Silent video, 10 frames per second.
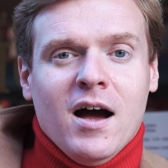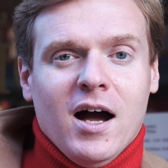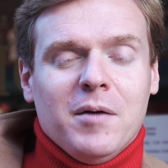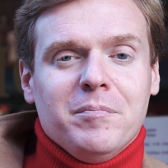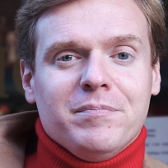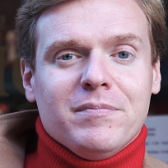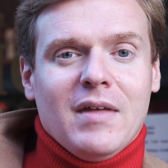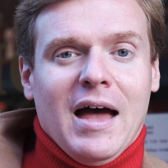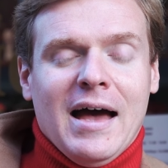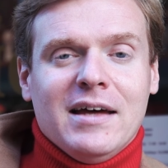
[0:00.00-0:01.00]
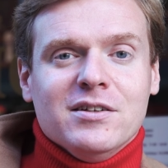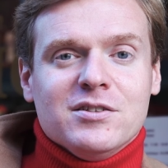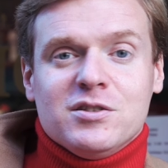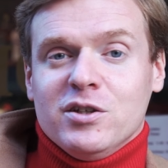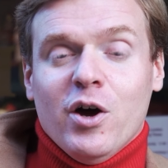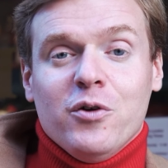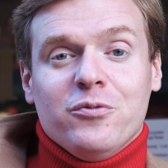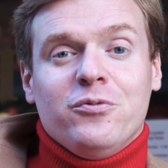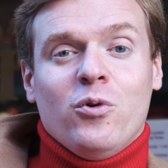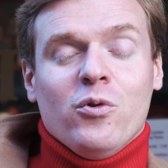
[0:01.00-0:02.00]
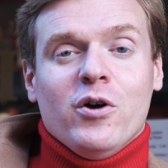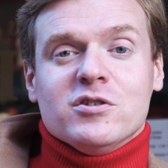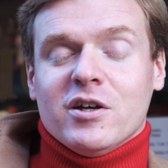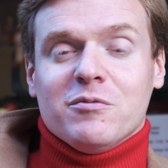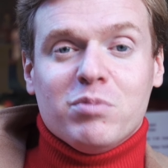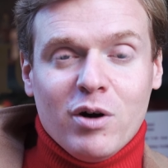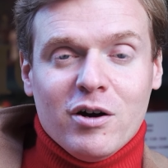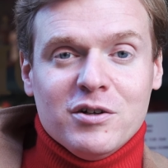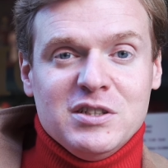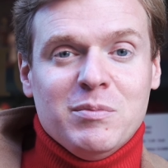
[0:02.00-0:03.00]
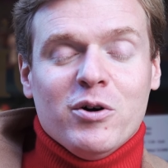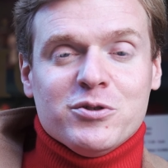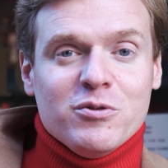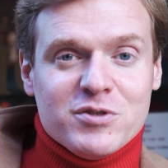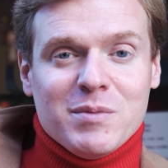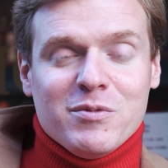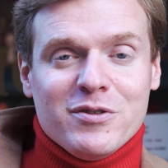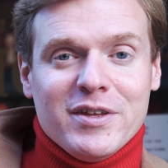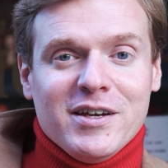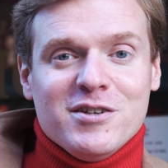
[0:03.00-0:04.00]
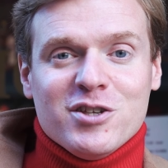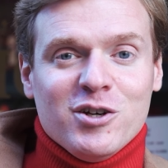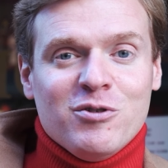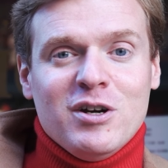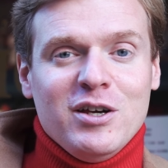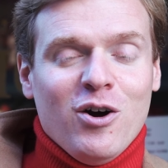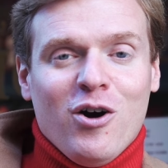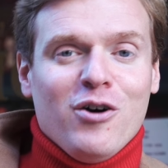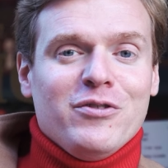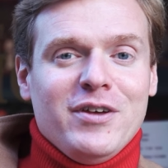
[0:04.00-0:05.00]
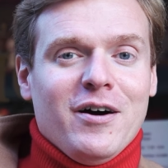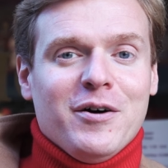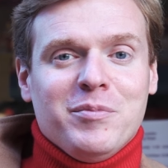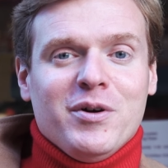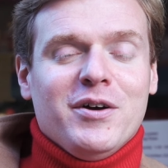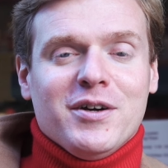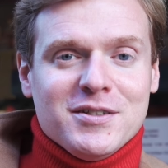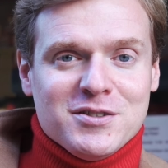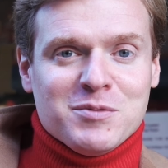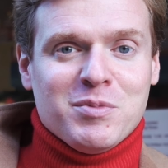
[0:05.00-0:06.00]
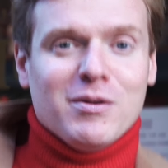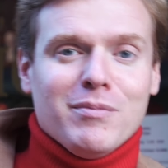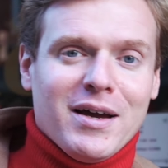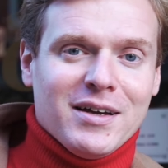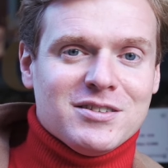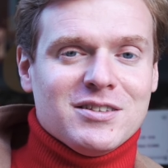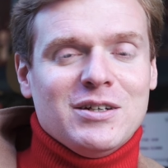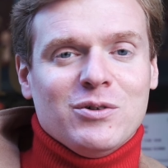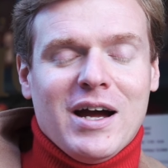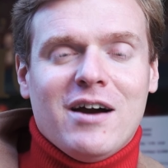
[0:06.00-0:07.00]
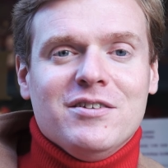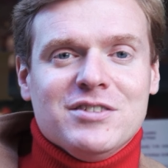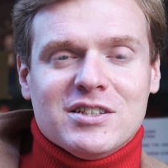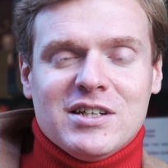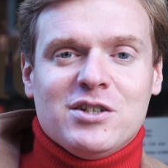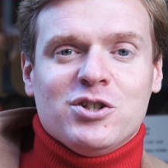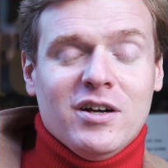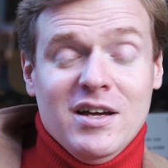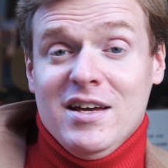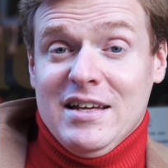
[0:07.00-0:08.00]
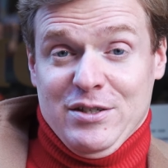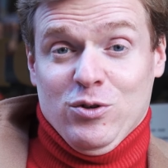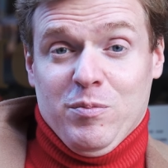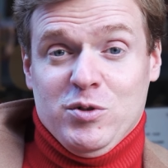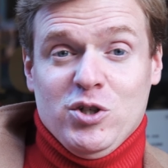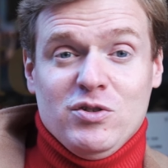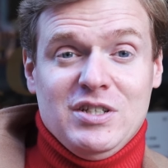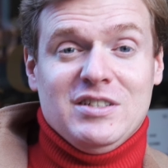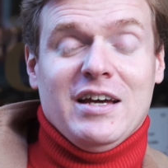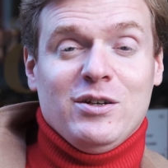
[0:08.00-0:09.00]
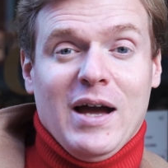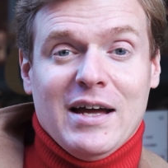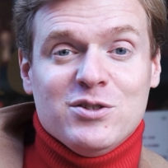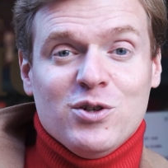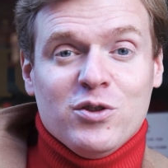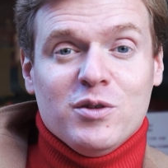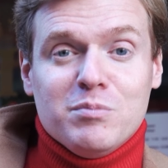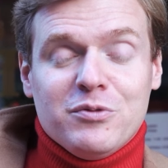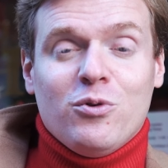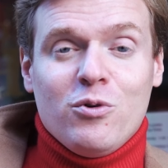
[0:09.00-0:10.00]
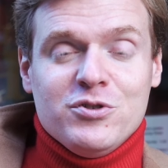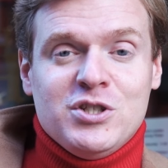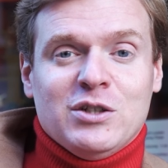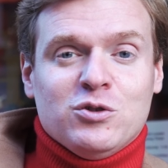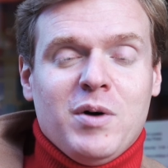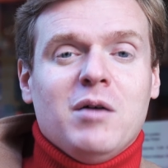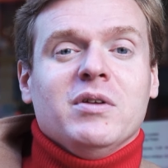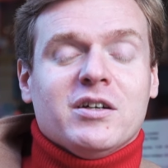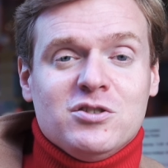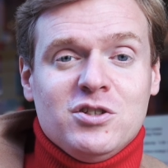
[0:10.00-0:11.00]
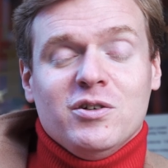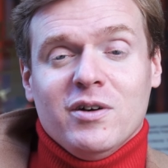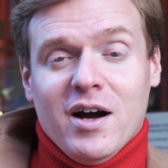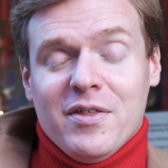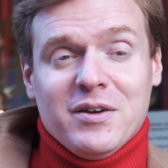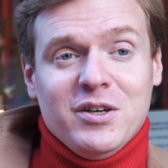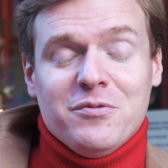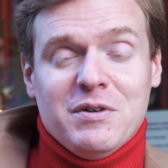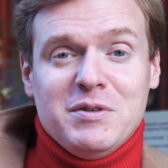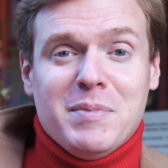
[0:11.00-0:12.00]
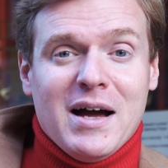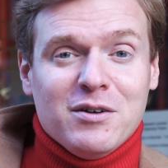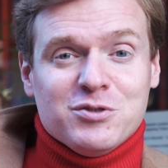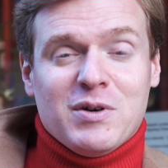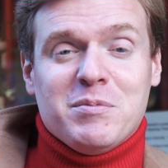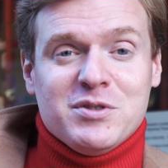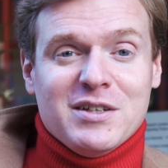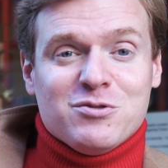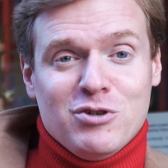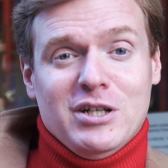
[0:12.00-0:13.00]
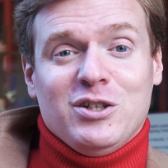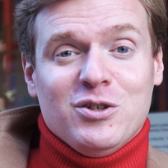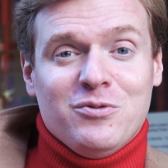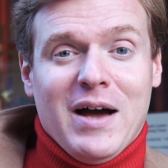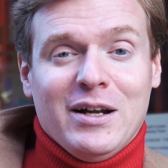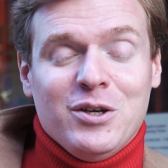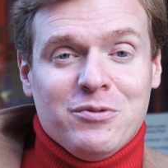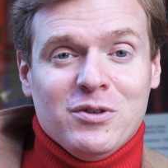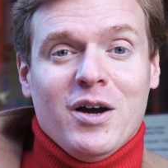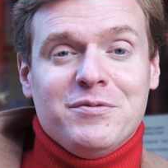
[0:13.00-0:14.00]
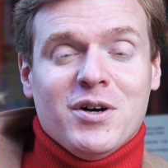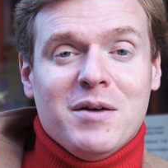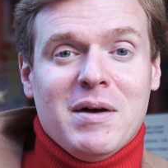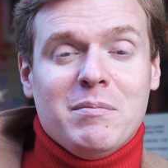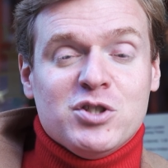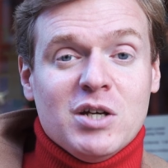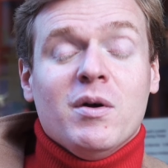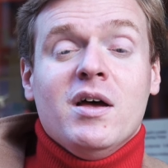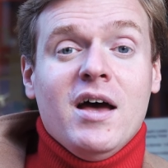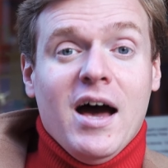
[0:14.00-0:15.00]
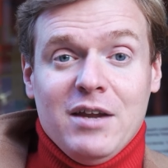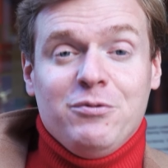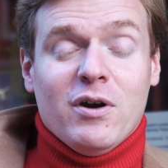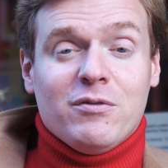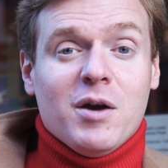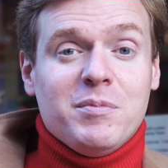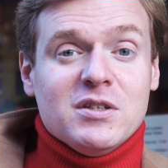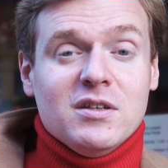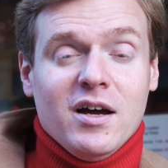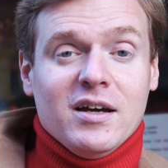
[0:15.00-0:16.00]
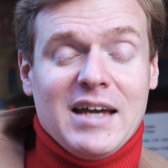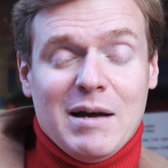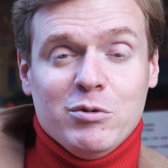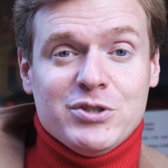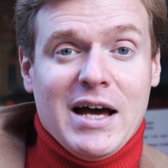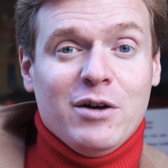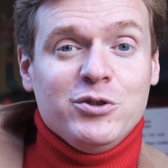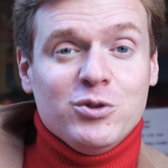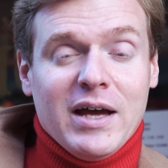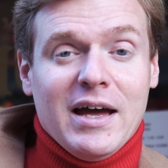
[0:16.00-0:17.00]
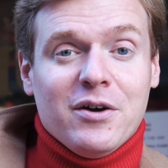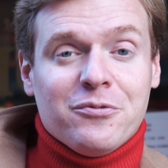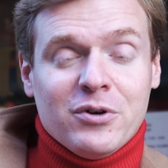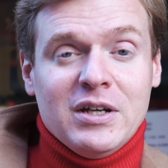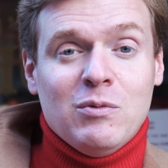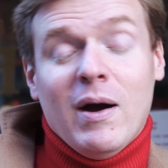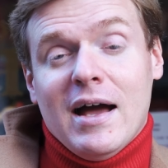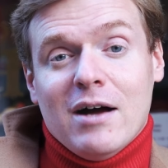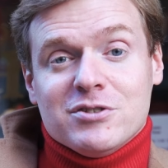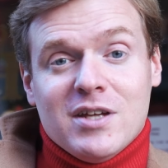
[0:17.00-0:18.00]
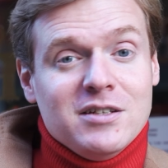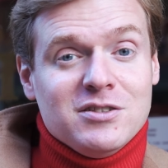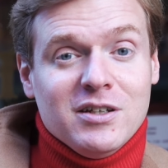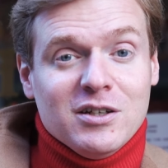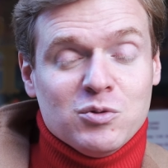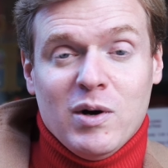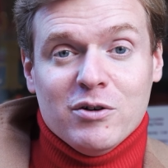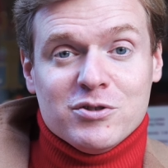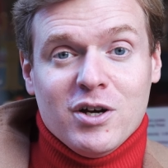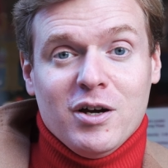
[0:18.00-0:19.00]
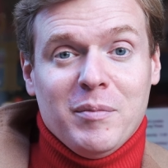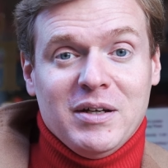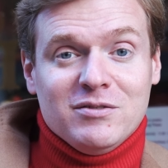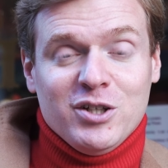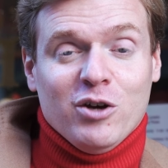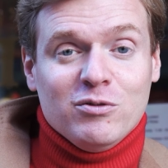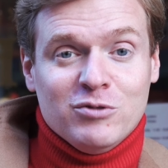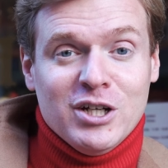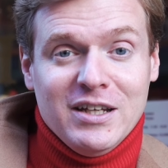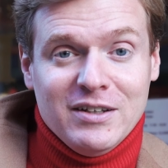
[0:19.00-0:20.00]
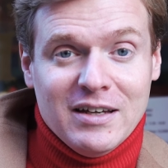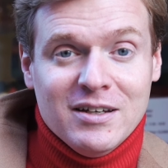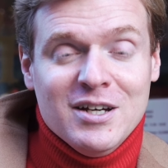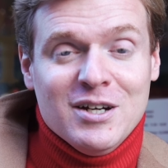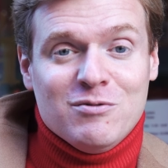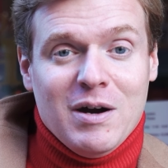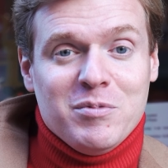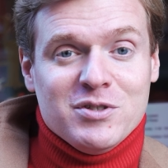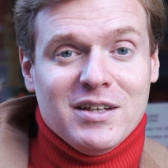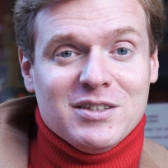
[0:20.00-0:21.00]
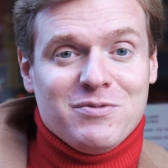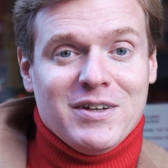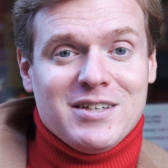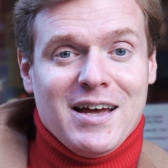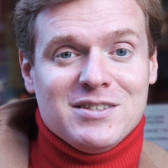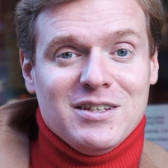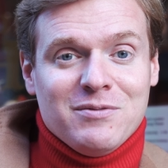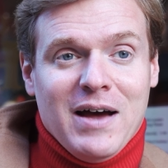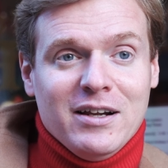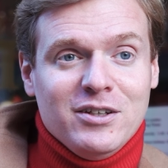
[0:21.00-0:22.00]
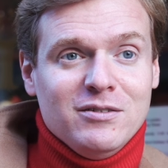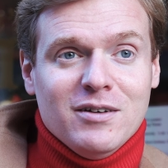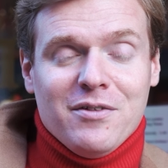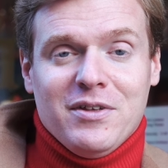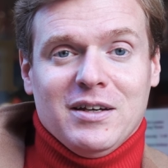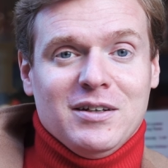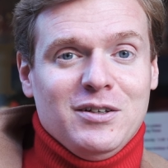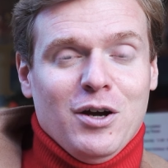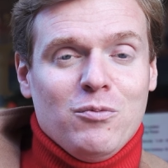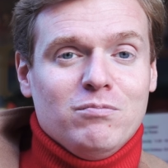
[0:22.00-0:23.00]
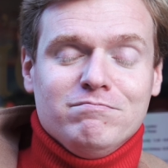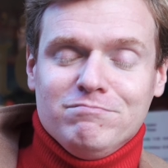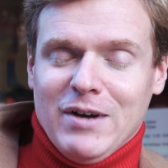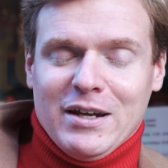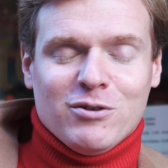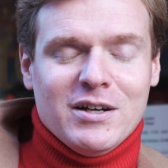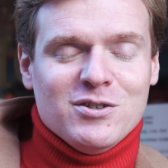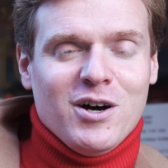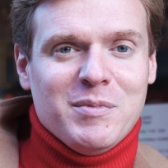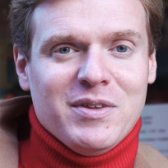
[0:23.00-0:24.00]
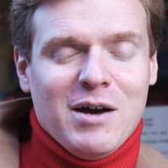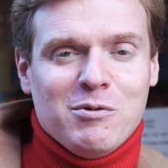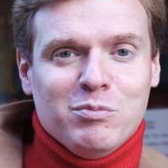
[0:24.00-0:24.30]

And you know, for those kind of priority bottles, some of the things that are really hot, the Ardbergs, the Springbanks, the Kilkerrans, etc. It's your opportunity to get your hands on them before the general public too. I think, you know, £50 represents really good value for lifetime membership. And if you're ever up in Campbelltown, you'll get a free warehouse tasting as well. So I mean, you know, really represents fantastic value. I think, you know, had a great time in there with